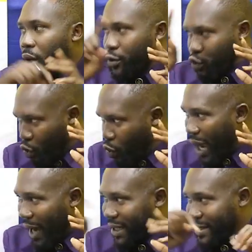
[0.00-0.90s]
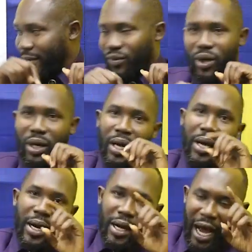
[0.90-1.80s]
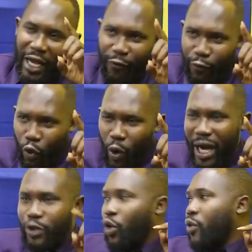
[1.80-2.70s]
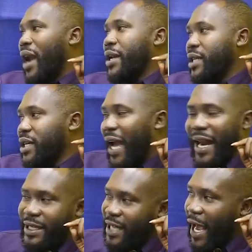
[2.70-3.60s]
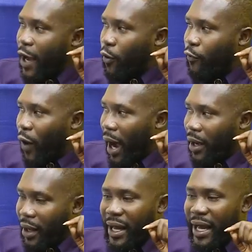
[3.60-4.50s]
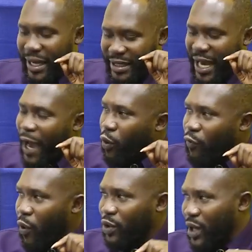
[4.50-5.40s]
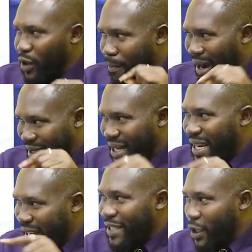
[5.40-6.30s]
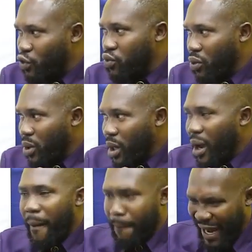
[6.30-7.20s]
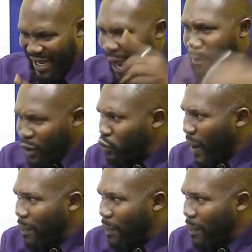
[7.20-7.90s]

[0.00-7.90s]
So look at this. Now, if you look at already Eddie J.A. Kufo, J.A. Kufo was number 3 in 92, but came into